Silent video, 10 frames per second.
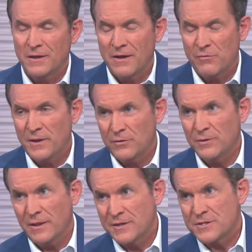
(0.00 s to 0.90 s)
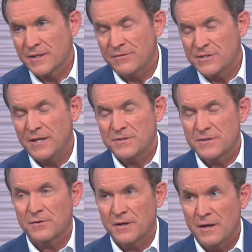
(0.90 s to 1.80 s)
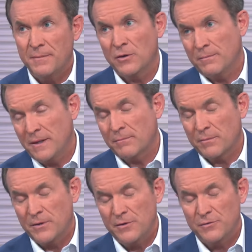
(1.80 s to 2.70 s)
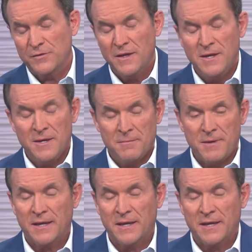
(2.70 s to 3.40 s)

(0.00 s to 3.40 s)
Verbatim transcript: the governmental and legislative changes that are coming or being proposed, mm -hmm.